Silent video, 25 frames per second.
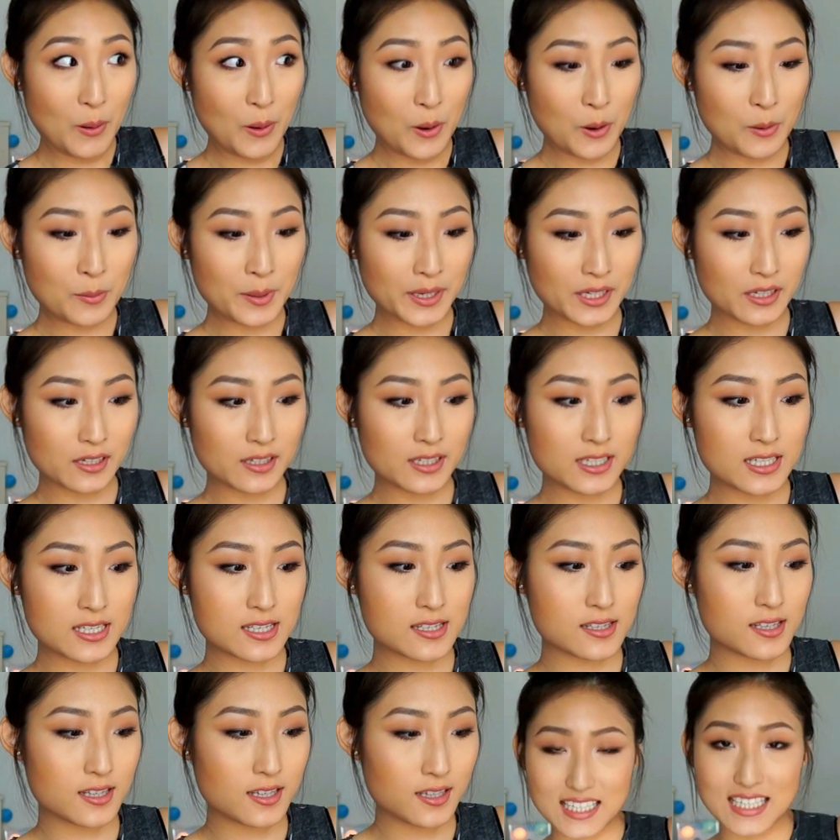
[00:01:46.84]
Oh my
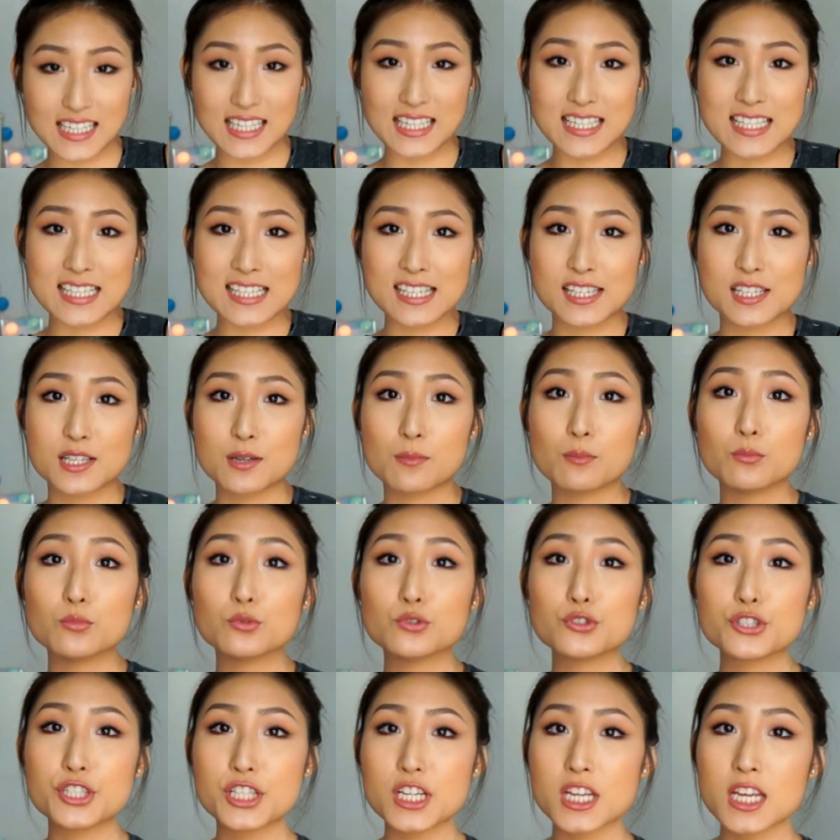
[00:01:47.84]
goodness. It is the
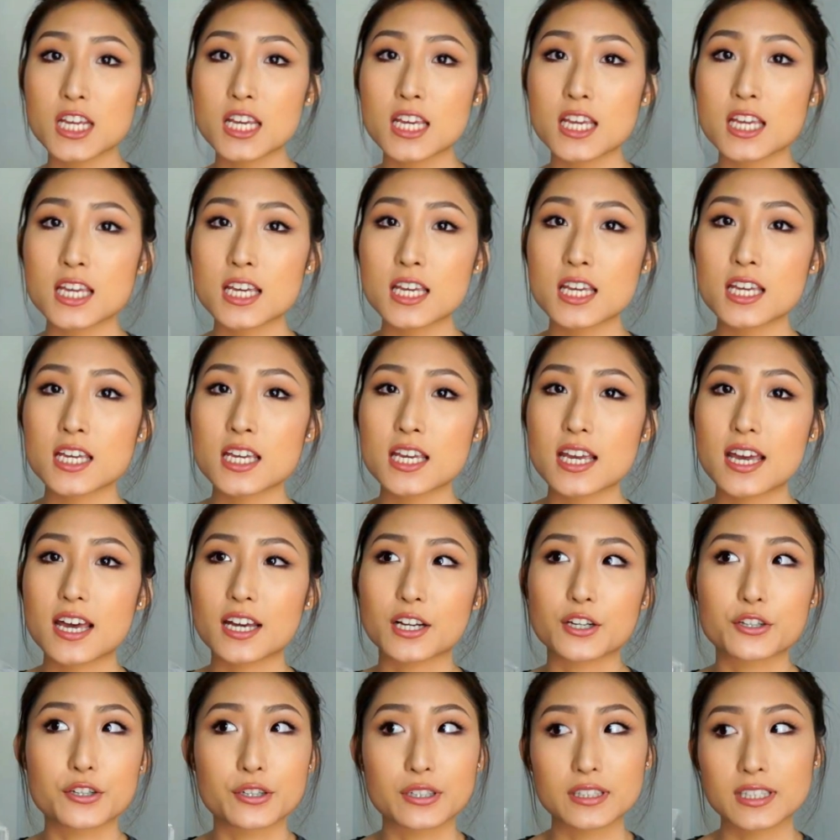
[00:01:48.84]
Muji
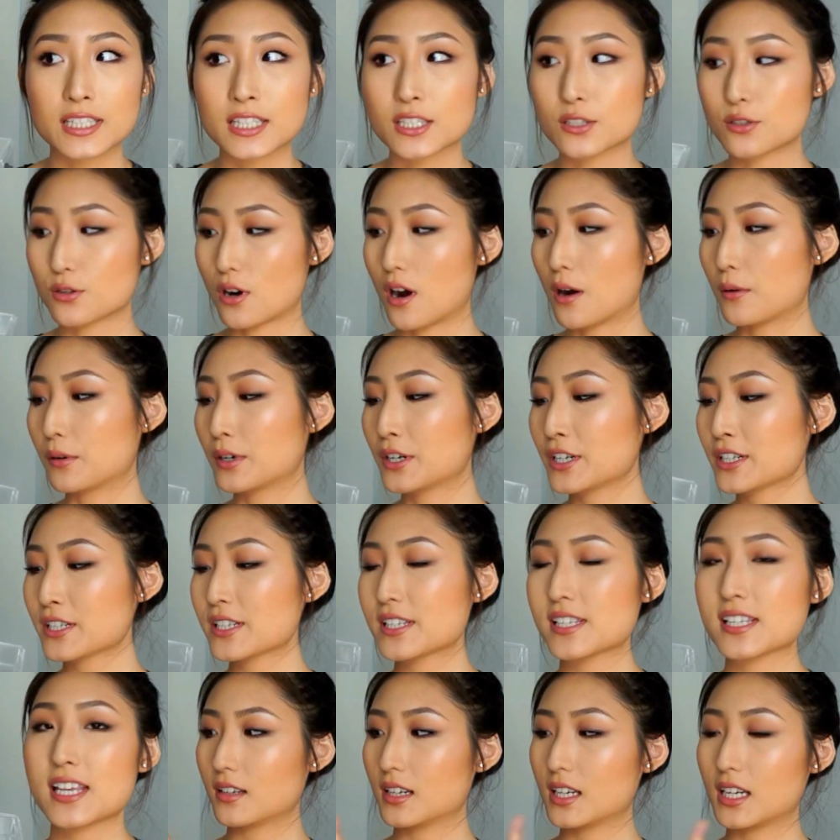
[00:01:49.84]
acrylic
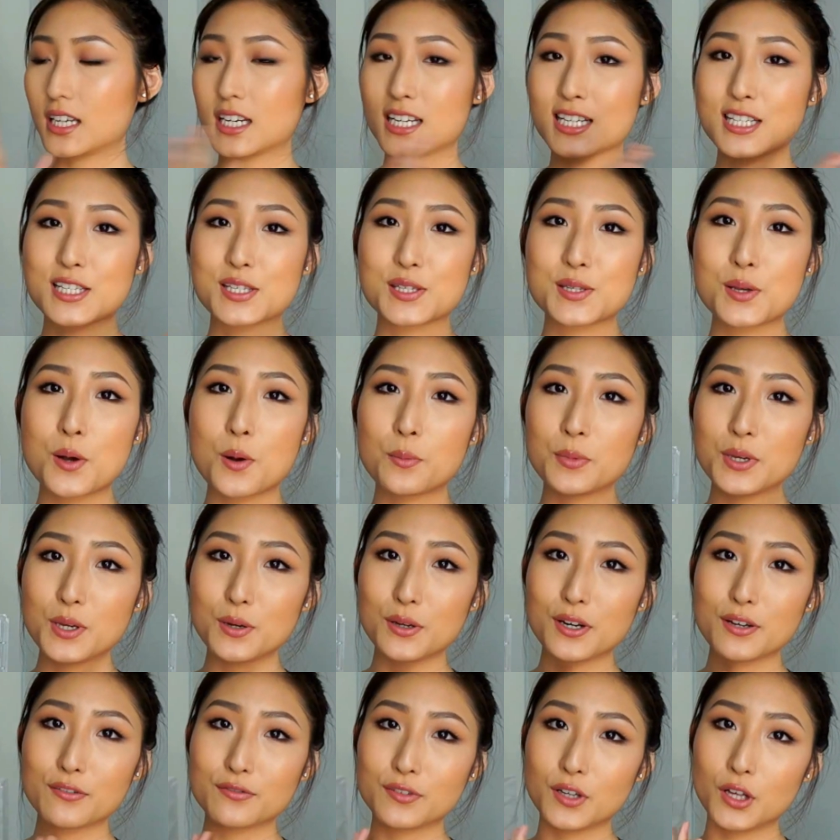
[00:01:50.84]
drawers. It is so
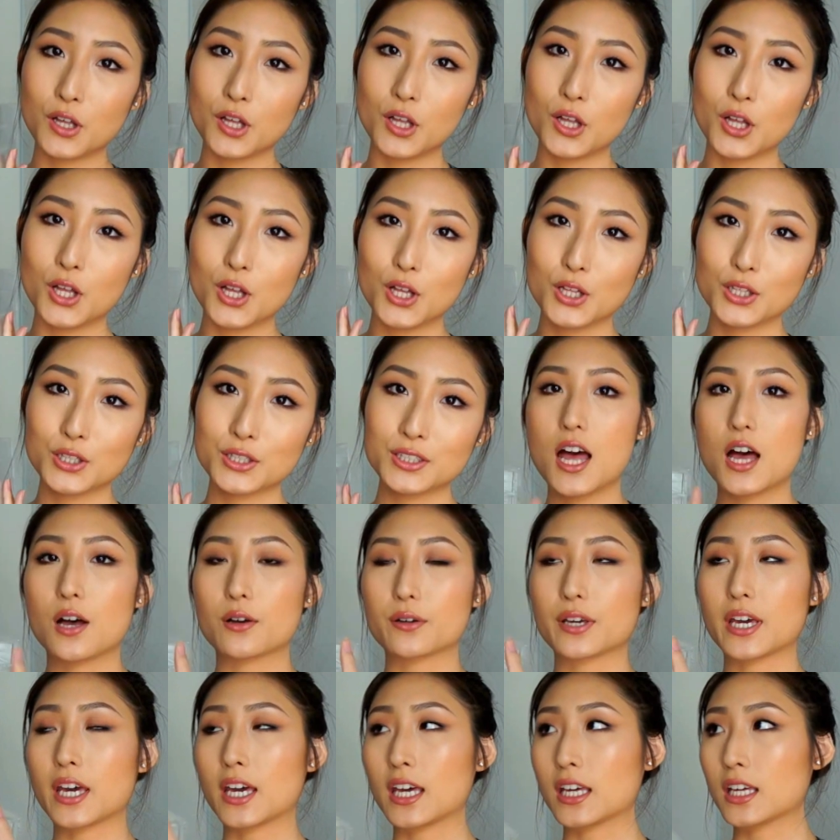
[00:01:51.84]
beautiful.
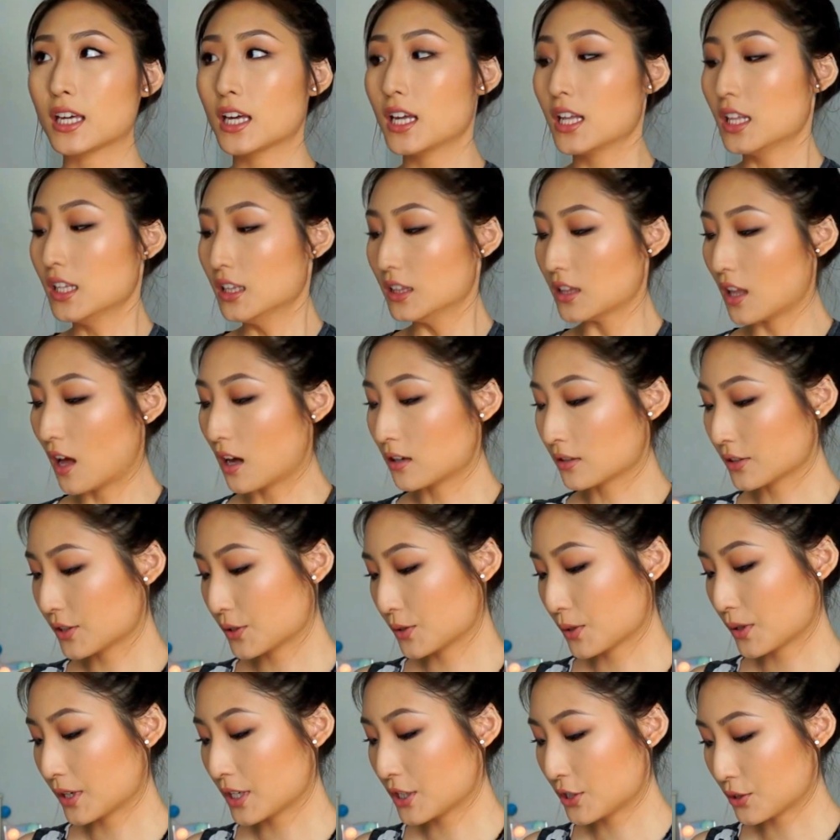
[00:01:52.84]
Okay, long
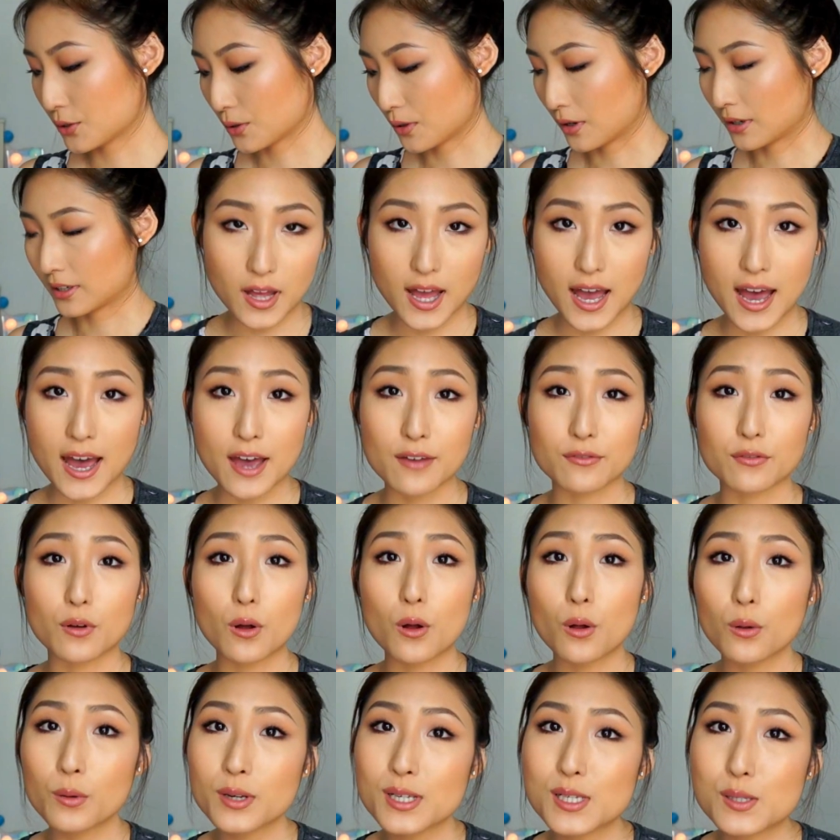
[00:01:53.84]
story short, I've
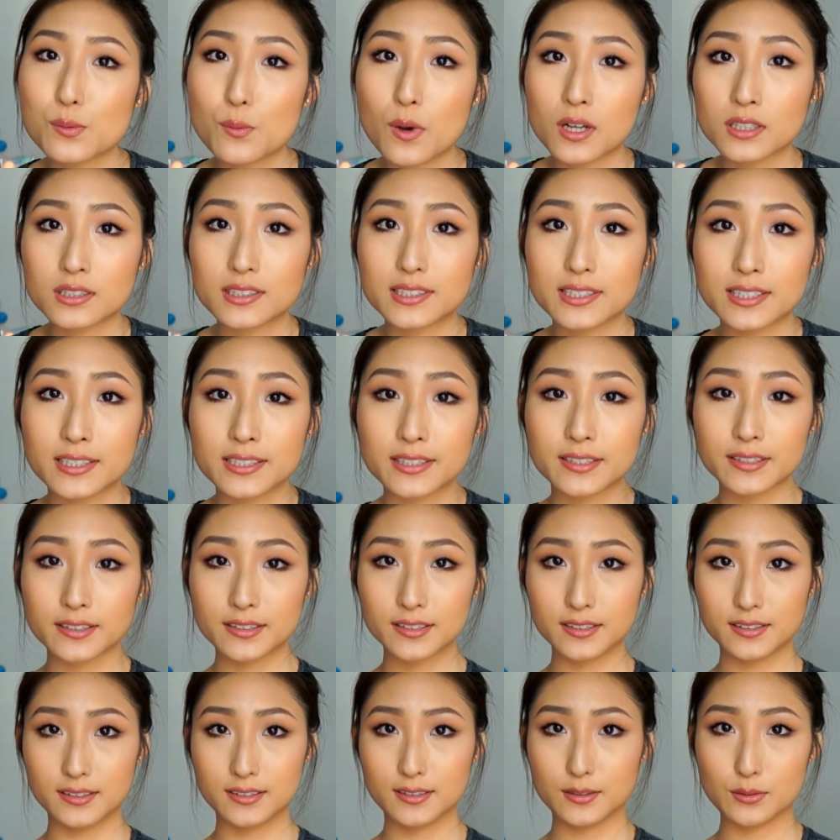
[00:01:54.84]
always wanted
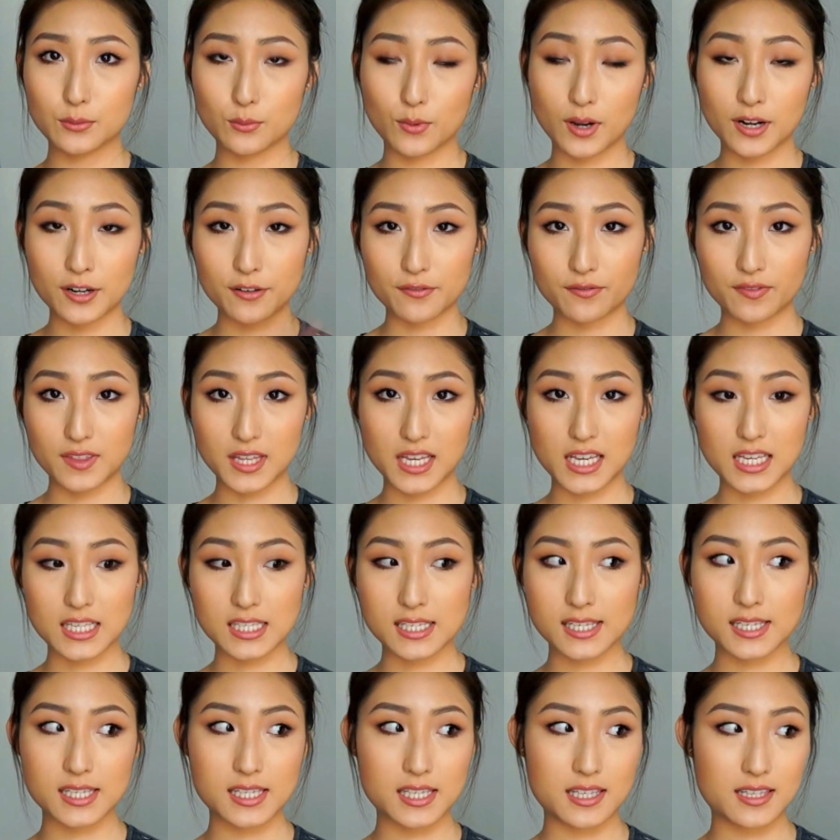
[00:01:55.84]
one of
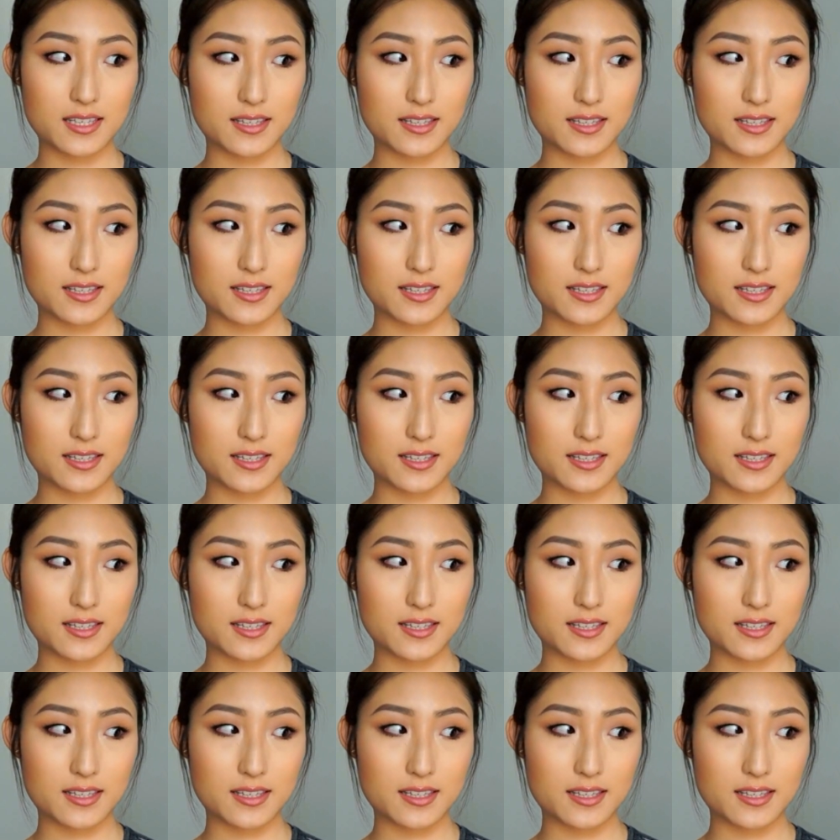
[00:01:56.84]
these